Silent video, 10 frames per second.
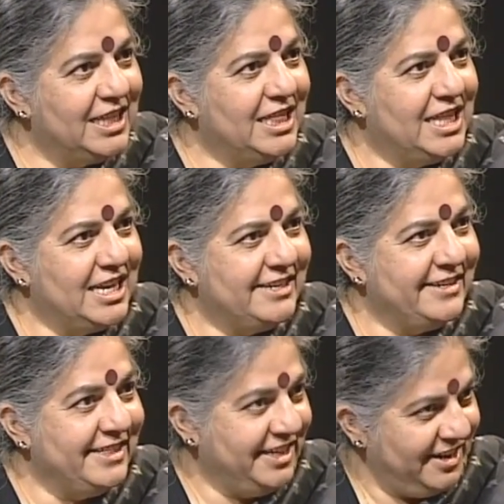
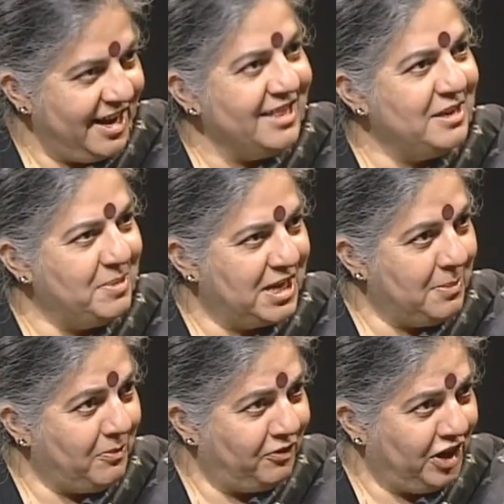that Indira Gandhi
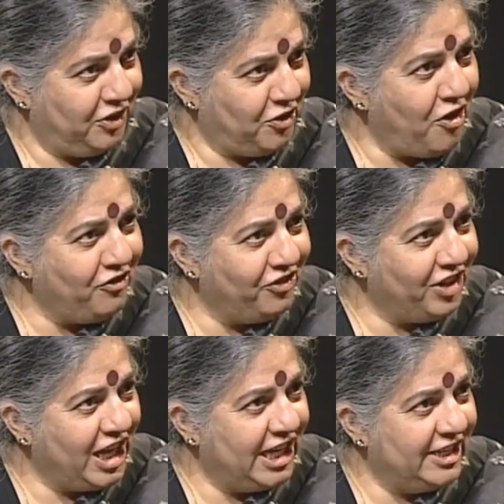became afraid of
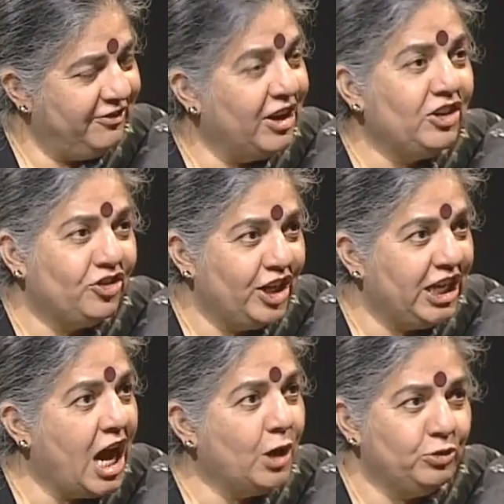and
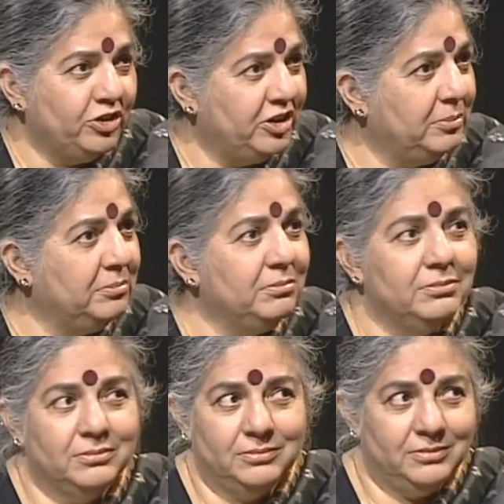eventually hounded him
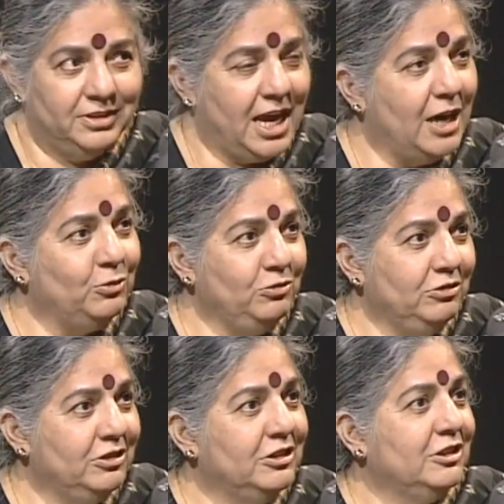down